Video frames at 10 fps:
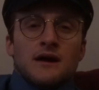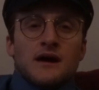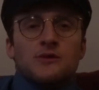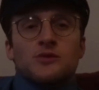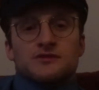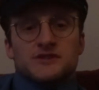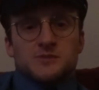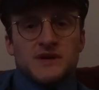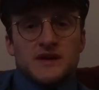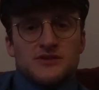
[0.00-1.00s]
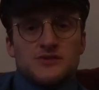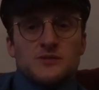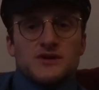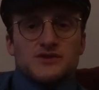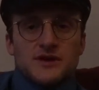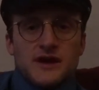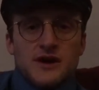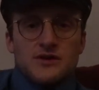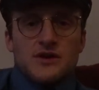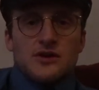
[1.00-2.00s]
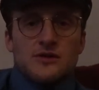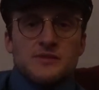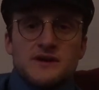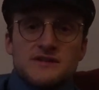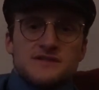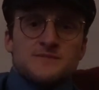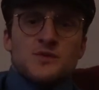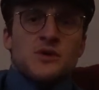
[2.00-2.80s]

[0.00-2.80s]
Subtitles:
I won't speak too much on alcohol because